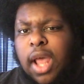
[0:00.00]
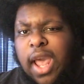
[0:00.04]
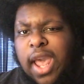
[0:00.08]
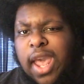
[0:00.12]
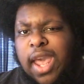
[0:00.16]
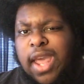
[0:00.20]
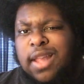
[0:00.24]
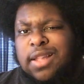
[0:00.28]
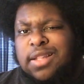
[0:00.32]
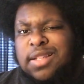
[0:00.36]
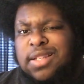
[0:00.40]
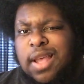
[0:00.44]

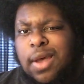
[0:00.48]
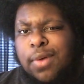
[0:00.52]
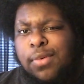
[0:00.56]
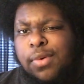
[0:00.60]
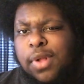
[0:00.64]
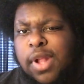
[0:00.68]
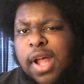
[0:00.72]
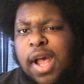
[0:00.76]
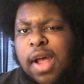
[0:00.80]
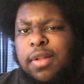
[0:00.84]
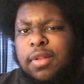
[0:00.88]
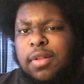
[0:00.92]
and
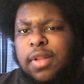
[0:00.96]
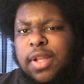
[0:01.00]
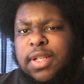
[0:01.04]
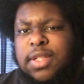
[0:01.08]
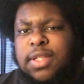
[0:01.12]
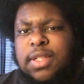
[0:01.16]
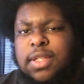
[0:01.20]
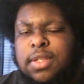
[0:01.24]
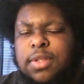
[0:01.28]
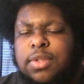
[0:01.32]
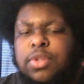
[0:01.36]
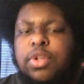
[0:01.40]
SoundCloud.
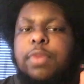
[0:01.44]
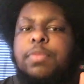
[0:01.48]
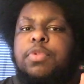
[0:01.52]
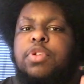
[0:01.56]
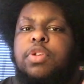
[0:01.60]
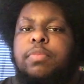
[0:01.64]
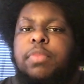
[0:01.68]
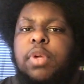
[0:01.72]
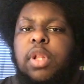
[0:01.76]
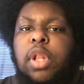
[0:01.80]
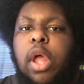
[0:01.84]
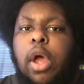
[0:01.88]
Links in the
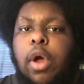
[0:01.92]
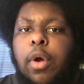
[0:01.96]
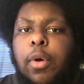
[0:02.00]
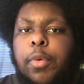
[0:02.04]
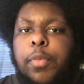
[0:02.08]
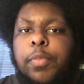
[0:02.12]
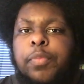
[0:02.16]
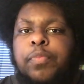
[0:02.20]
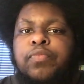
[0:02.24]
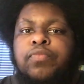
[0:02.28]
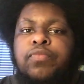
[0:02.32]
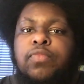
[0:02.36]
description
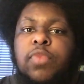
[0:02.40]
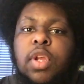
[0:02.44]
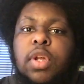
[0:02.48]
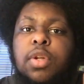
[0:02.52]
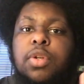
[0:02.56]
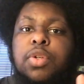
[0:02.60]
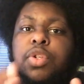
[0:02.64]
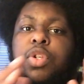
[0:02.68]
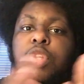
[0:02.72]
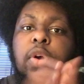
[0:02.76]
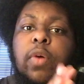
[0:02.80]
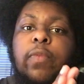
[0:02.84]
below.
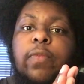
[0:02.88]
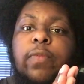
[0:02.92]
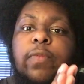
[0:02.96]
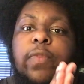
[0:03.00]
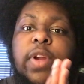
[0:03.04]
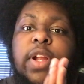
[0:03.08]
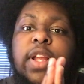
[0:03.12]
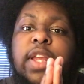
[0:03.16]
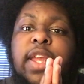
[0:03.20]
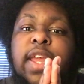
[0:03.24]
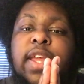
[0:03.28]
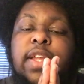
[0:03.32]
Don't
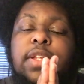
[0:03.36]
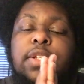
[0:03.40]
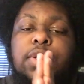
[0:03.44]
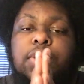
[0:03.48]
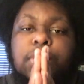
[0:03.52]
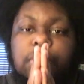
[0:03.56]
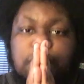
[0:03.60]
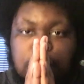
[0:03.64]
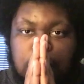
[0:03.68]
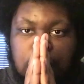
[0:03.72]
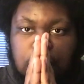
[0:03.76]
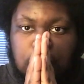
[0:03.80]
forget
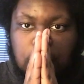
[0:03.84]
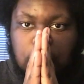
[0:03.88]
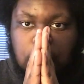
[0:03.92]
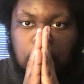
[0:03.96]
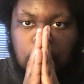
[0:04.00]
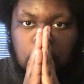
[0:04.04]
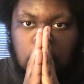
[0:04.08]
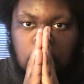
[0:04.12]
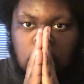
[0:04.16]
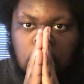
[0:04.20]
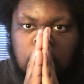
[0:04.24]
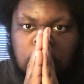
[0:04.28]

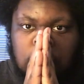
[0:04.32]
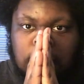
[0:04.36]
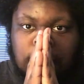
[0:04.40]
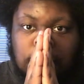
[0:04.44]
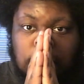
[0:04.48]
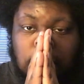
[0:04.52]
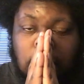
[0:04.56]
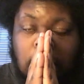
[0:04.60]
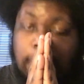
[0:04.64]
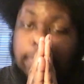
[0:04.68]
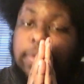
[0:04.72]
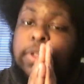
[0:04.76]
to
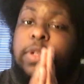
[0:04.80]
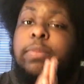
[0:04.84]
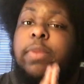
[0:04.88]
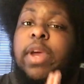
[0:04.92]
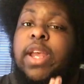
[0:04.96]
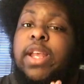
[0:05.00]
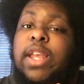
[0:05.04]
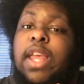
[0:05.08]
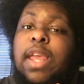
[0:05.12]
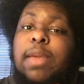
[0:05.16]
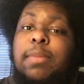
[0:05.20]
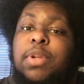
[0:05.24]
subscribe to
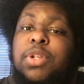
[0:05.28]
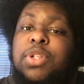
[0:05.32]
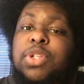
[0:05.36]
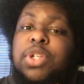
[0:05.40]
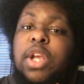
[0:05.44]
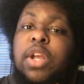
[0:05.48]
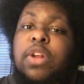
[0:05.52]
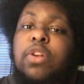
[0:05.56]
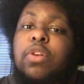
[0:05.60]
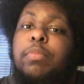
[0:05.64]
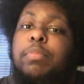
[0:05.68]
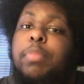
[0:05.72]
my gaming
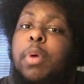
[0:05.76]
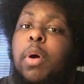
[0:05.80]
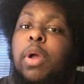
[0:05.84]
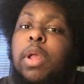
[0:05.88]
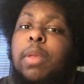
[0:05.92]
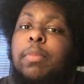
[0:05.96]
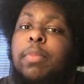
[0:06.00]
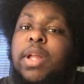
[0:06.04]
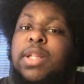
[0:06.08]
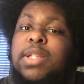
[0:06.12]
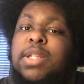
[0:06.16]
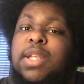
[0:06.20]
channel,
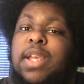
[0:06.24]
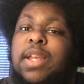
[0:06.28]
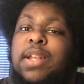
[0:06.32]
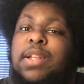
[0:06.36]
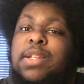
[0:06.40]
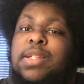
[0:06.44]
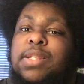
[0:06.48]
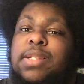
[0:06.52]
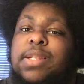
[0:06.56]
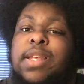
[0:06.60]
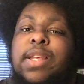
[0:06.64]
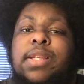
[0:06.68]

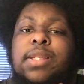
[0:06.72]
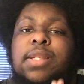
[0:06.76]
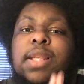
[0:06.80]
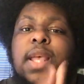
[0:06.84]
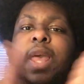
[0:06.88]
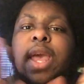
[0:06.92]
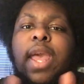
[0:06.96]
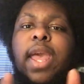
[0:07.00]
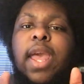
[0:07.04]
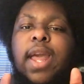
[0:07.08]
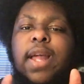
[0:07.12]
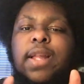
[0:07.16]
Pokemon1086,
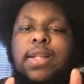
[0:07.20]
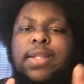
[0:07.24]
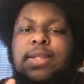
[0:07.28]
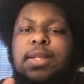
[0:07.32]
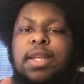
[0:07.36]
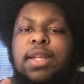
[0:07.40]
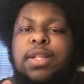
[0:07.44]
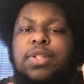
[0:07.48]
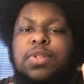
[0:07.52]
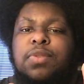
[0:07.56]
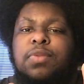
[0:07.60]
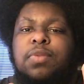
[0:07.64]
and
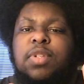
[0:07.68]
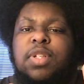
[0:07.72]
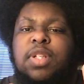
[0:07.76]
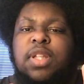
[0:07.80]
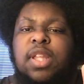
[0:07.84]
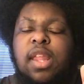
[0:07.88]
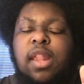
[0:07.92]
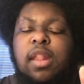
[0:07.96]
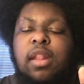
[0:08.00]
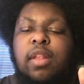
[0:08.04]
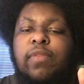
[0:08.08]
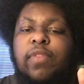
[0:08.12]
stay tuned to
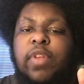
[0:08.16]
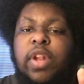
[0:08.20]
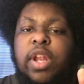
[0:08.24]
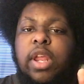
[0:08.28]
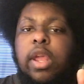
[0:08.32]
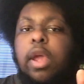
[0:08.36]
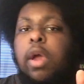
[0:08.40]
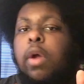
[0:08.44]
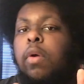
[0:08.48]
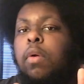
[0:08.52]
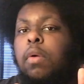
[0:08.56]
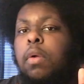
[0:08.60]
the end of the
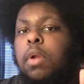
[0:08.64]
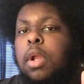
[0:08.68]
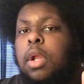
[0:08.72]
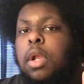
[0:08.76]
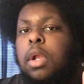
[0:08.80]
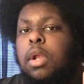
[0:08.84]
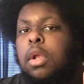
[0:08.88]
video